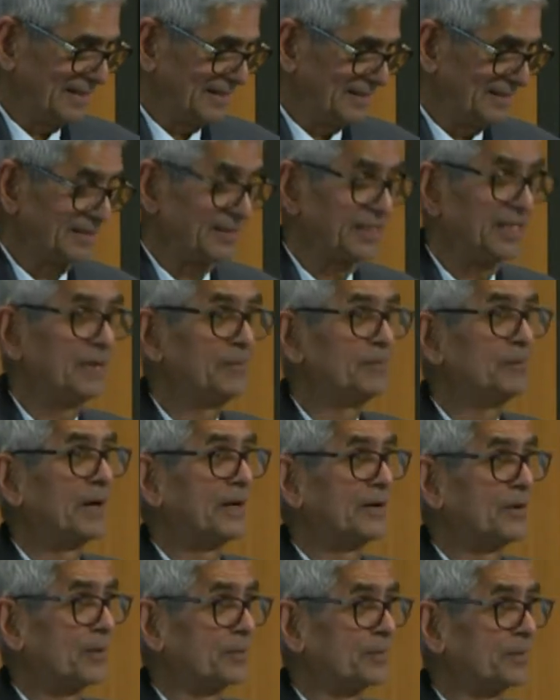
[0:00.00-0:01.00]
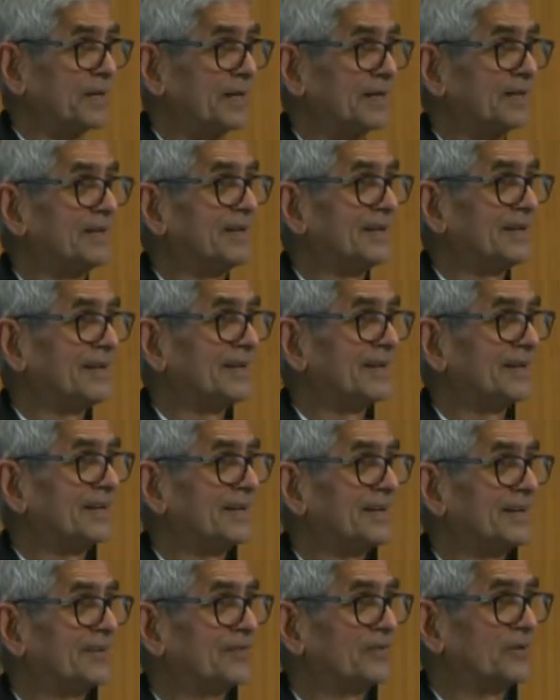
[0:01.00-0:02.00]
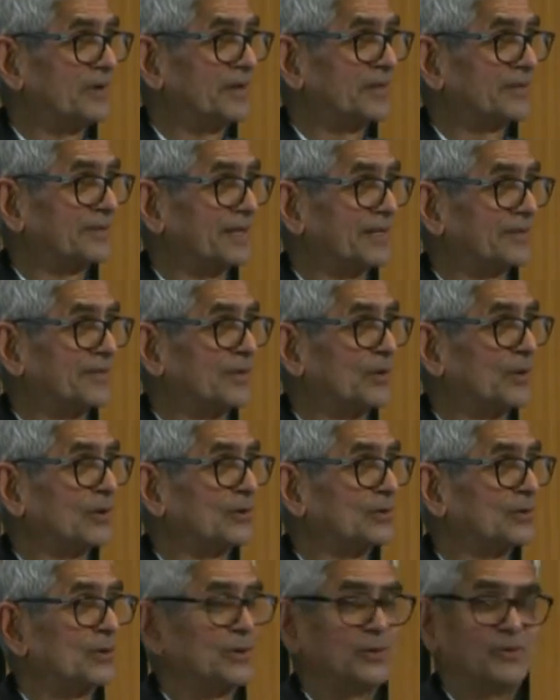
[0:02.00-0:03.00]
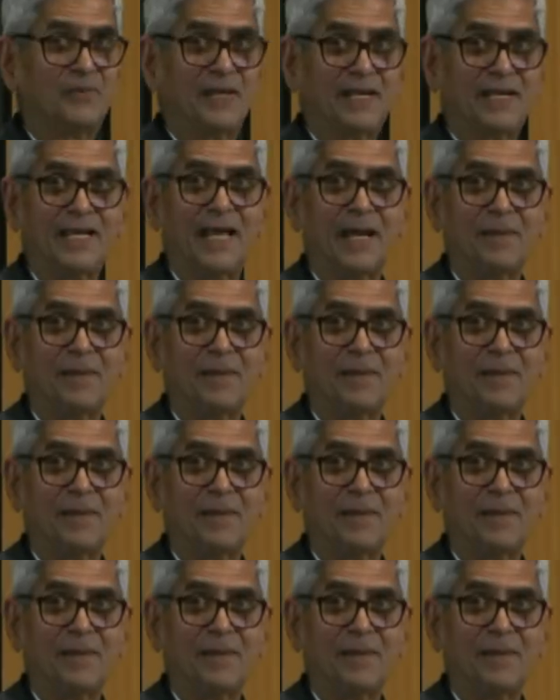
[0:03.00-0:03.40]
The theme adopted for discussion also is very